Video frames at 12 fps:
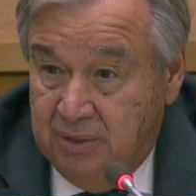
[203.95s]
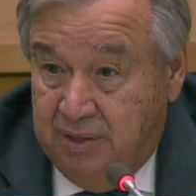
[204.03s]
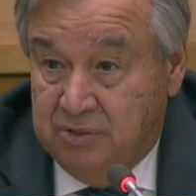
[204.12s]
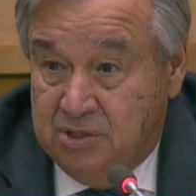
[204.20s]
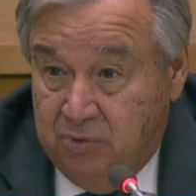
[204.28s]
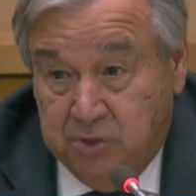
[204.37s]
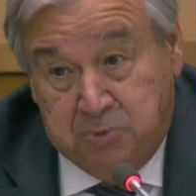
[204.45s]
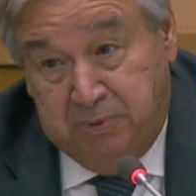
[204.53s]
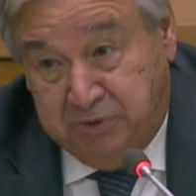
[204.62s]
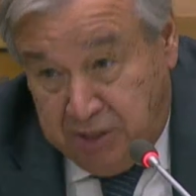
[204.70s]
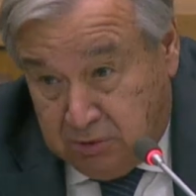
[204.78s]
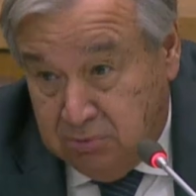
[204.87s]
And so it's
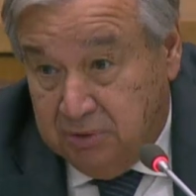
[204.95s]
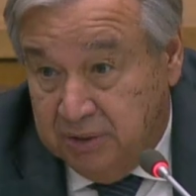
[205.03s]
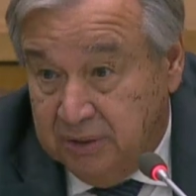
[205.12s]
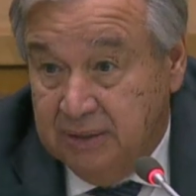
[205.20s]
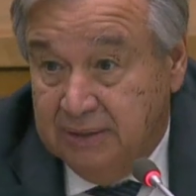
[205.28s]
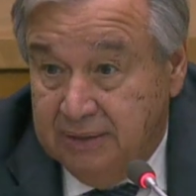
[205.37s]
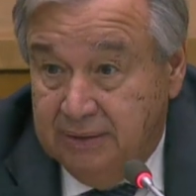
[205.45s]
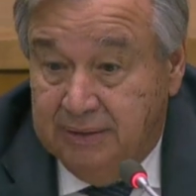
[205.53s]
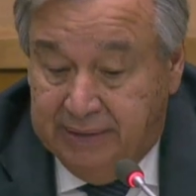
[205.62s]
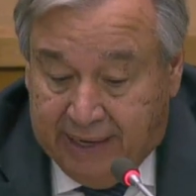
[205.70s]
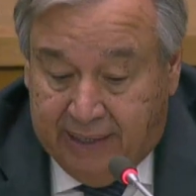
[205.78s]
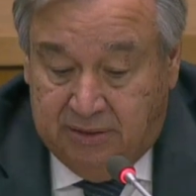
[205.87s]
particularly
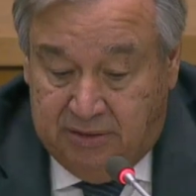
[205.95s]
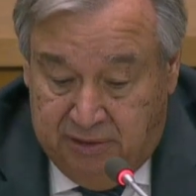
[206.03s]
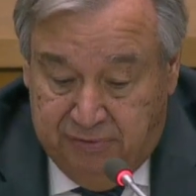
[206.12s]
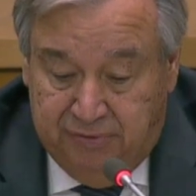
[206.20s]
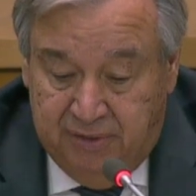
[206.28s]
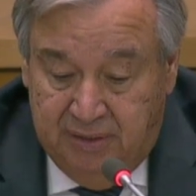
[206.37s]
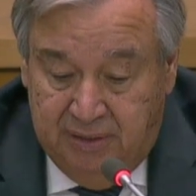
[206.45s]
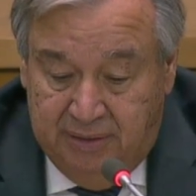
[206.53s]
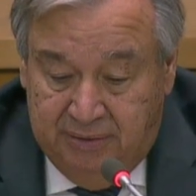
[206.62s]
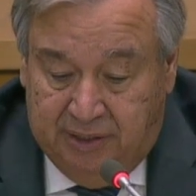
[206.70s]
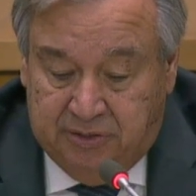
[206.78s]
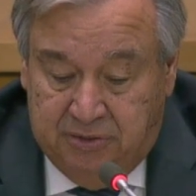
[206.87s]
negative
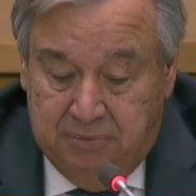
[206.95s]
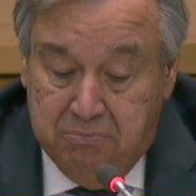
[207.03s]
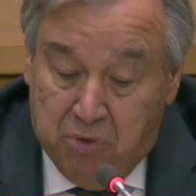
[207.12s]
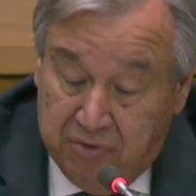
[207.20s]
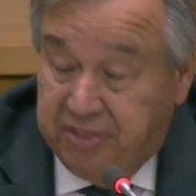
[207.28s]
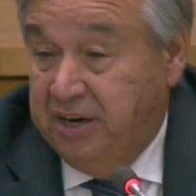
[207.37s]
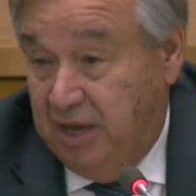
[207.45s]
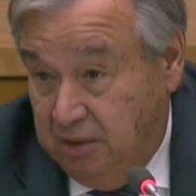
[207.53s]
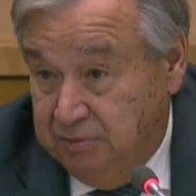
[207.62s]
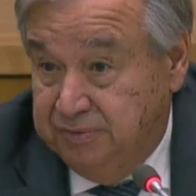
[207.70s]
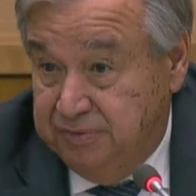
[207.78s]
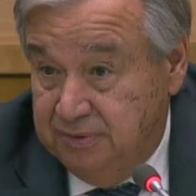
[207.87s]
that more than
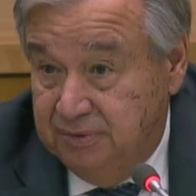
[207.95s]
half